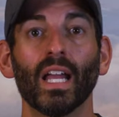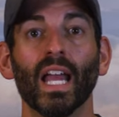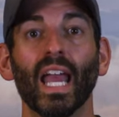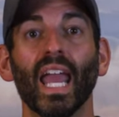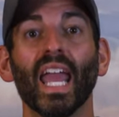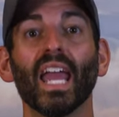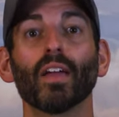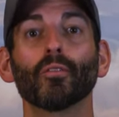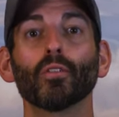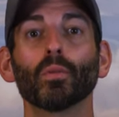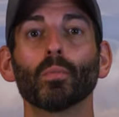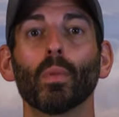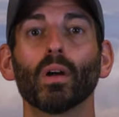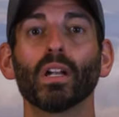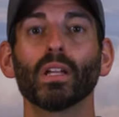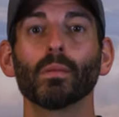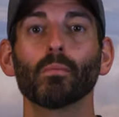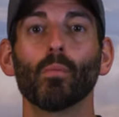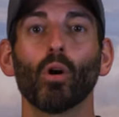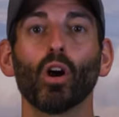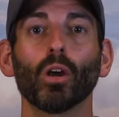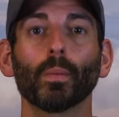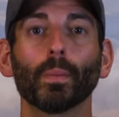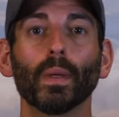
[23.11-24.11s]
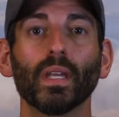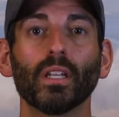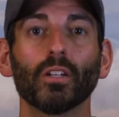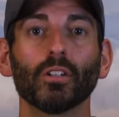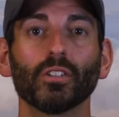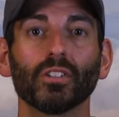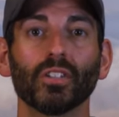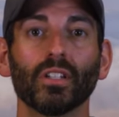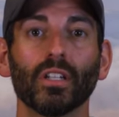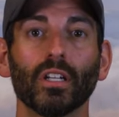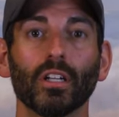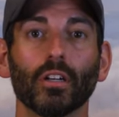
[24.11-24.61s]
Hey everybody, Mark
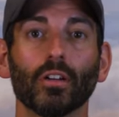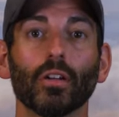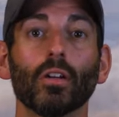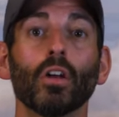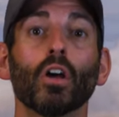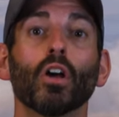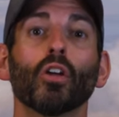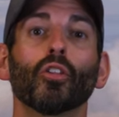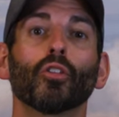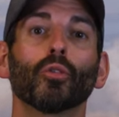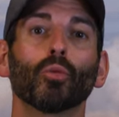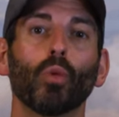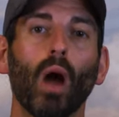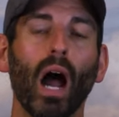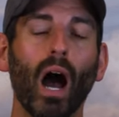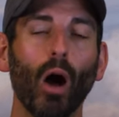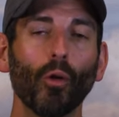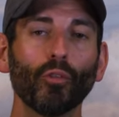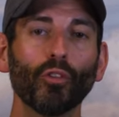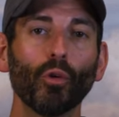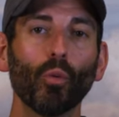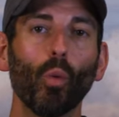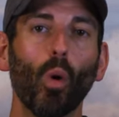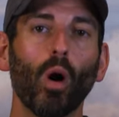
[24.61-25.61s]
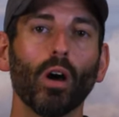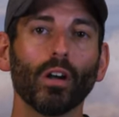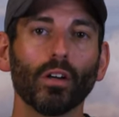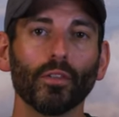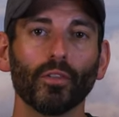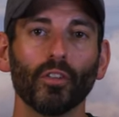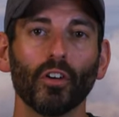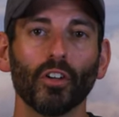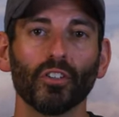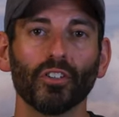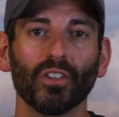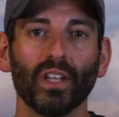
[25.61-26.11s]
Peterson here. Throughout the
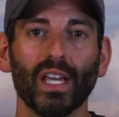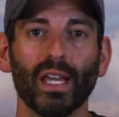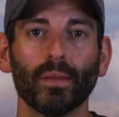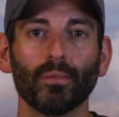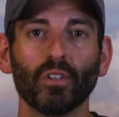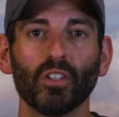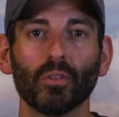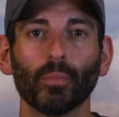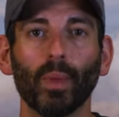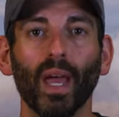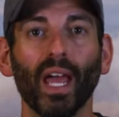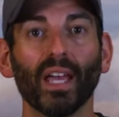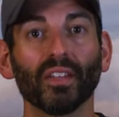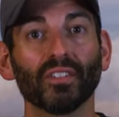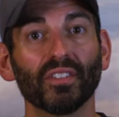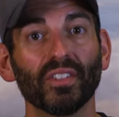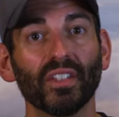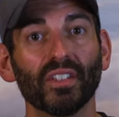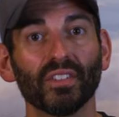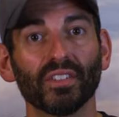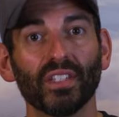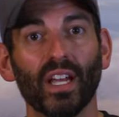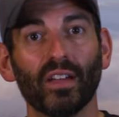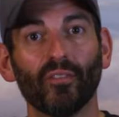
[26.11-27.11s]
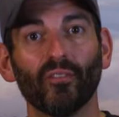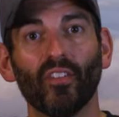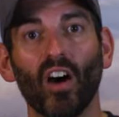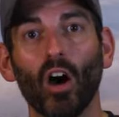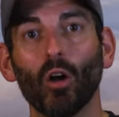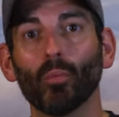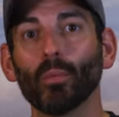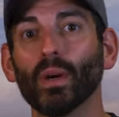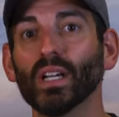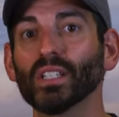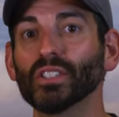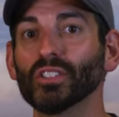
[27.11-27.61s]
Waterfowl Slam this past season, I
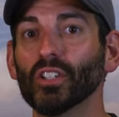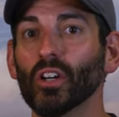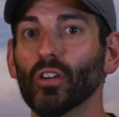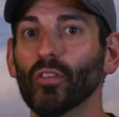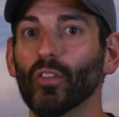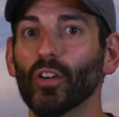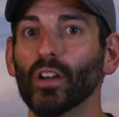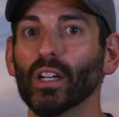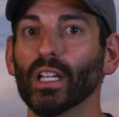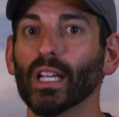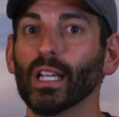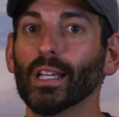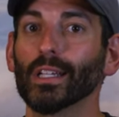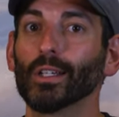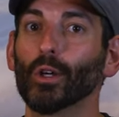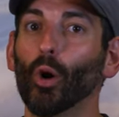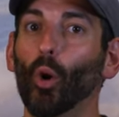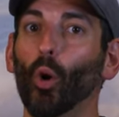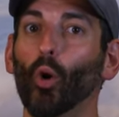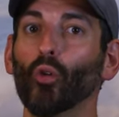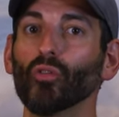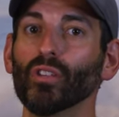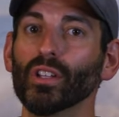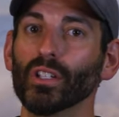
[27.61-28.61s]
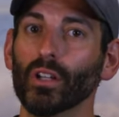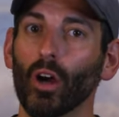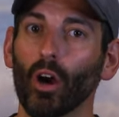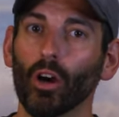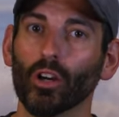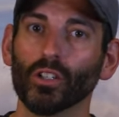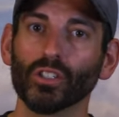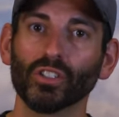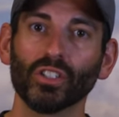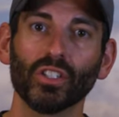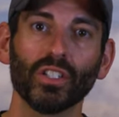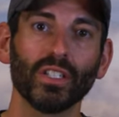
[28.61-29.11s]
found myself hunting in cold and
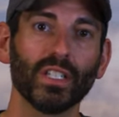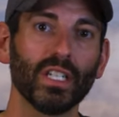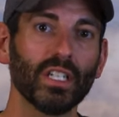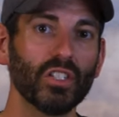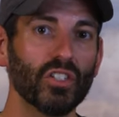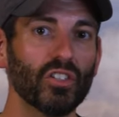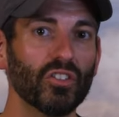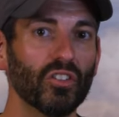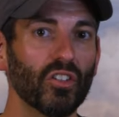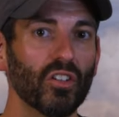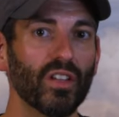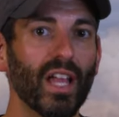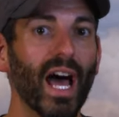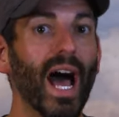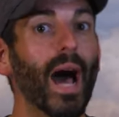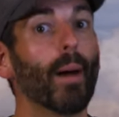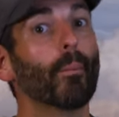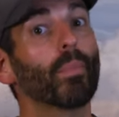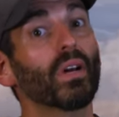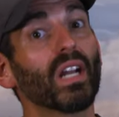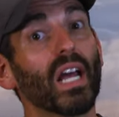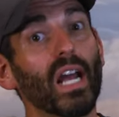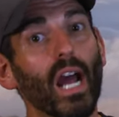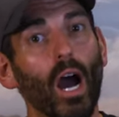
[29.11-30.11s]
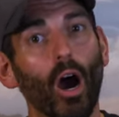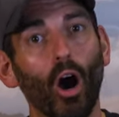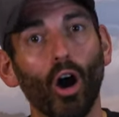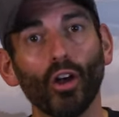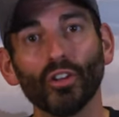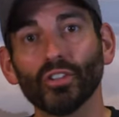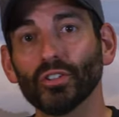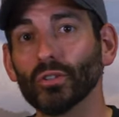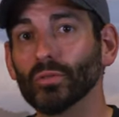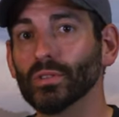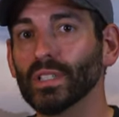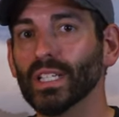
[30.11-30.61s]
harsh conditions a lot, but I
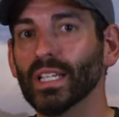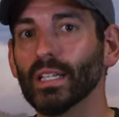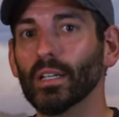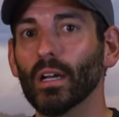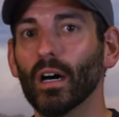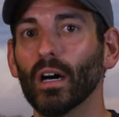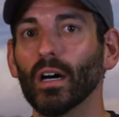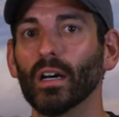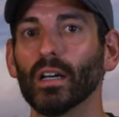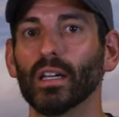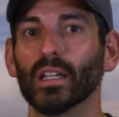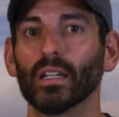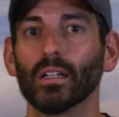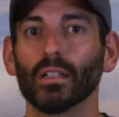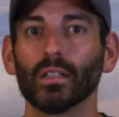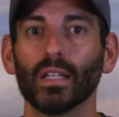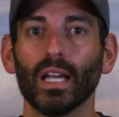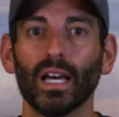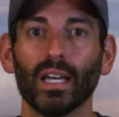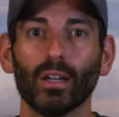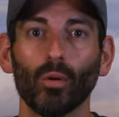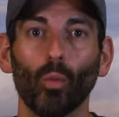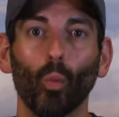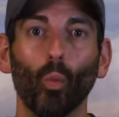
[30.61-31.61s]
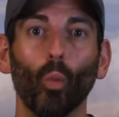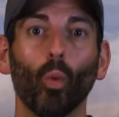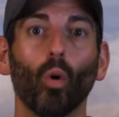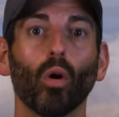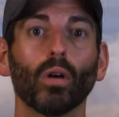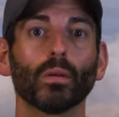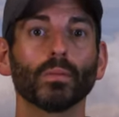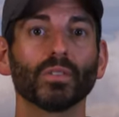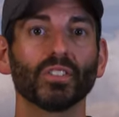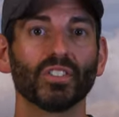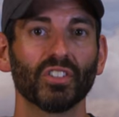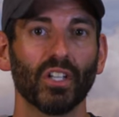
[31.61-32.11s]
also did hunt in a lot of
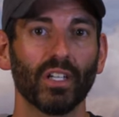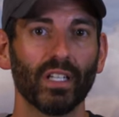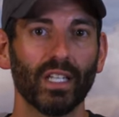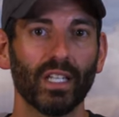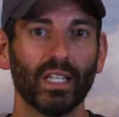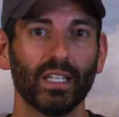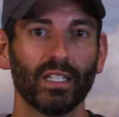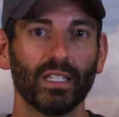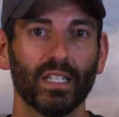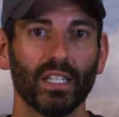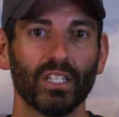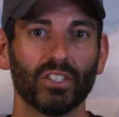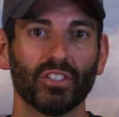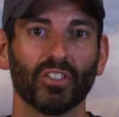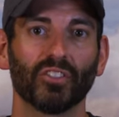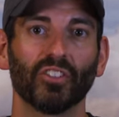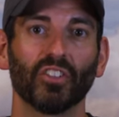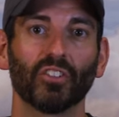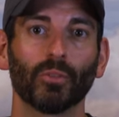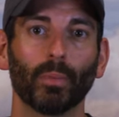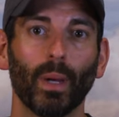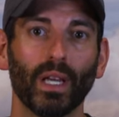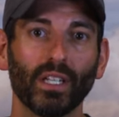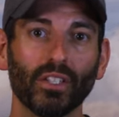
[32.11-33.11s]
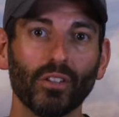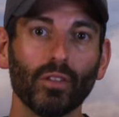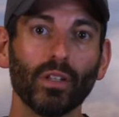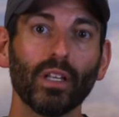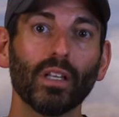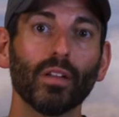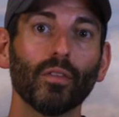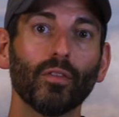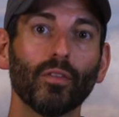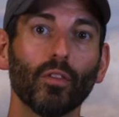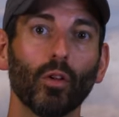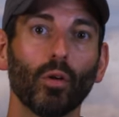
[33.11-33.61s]
warm, sunny conditions, especially
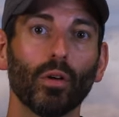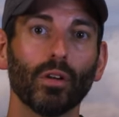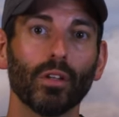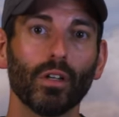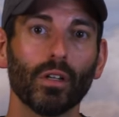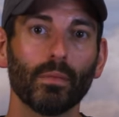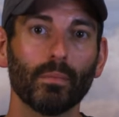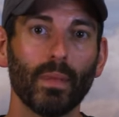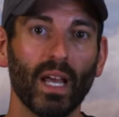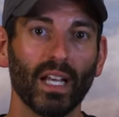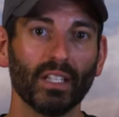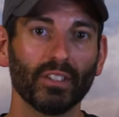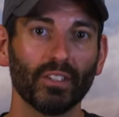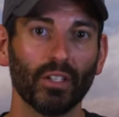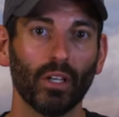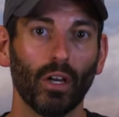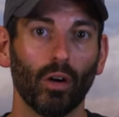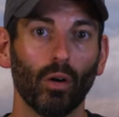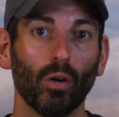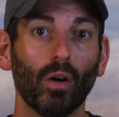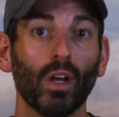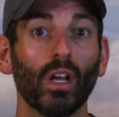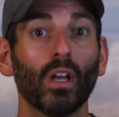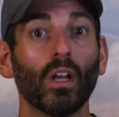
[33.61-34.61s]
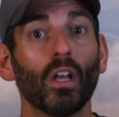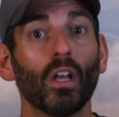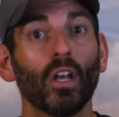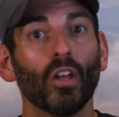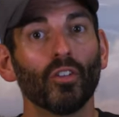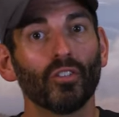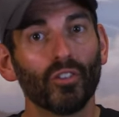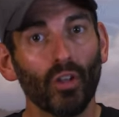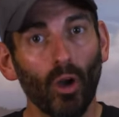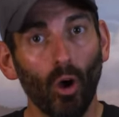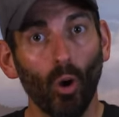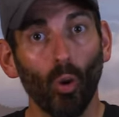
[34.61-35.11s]
in Florida and Mexico.
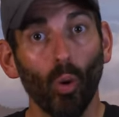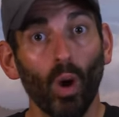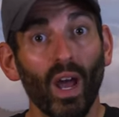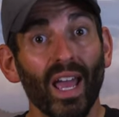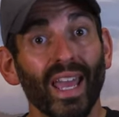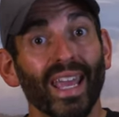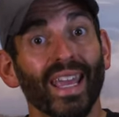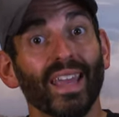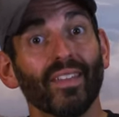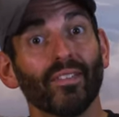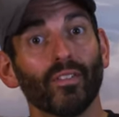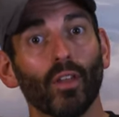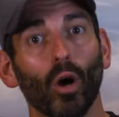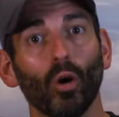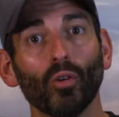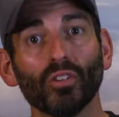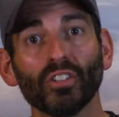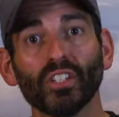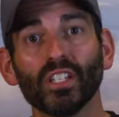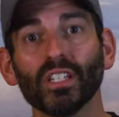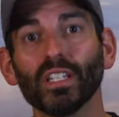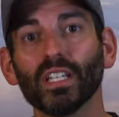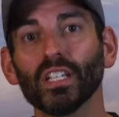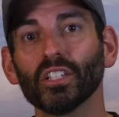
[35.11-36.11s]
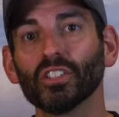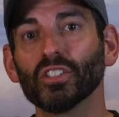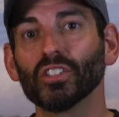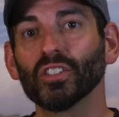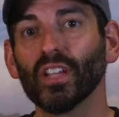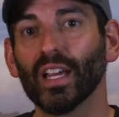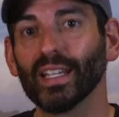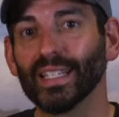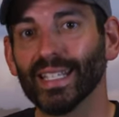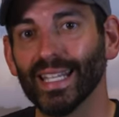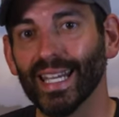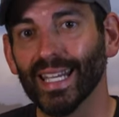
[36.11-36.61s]
So in those conditions,
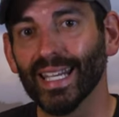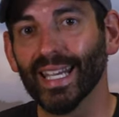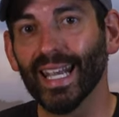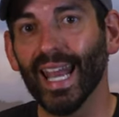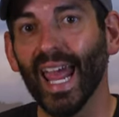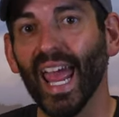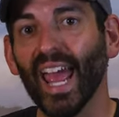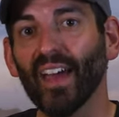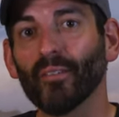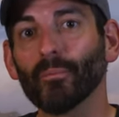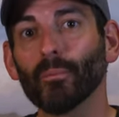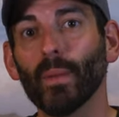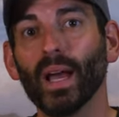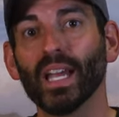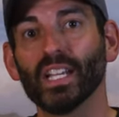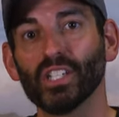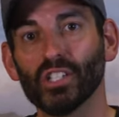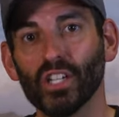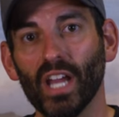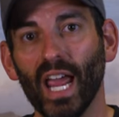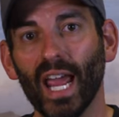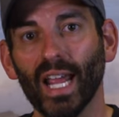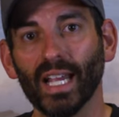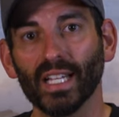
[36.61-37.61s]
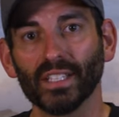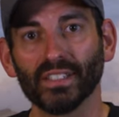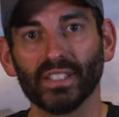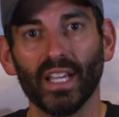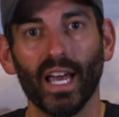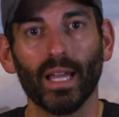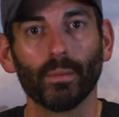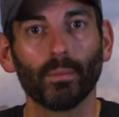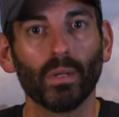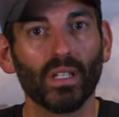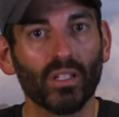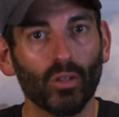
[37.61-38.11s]
I didn't have my jackets
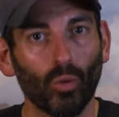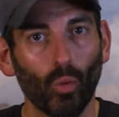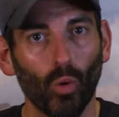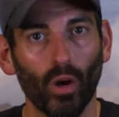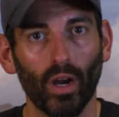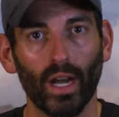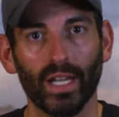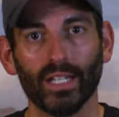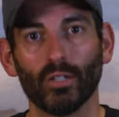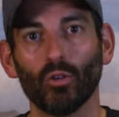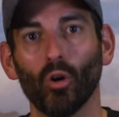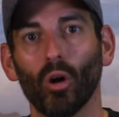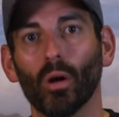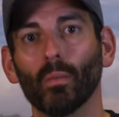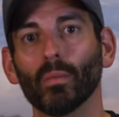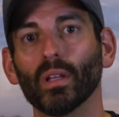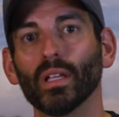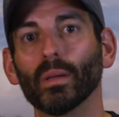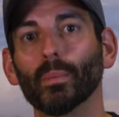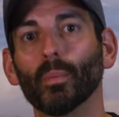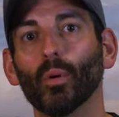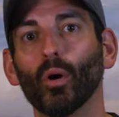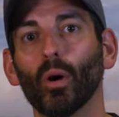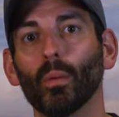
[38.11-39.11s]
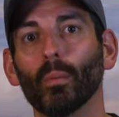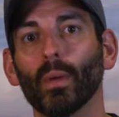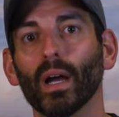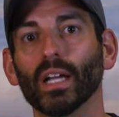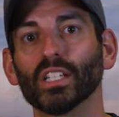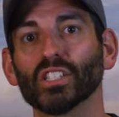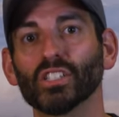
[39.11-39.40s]
on me to where I normally put my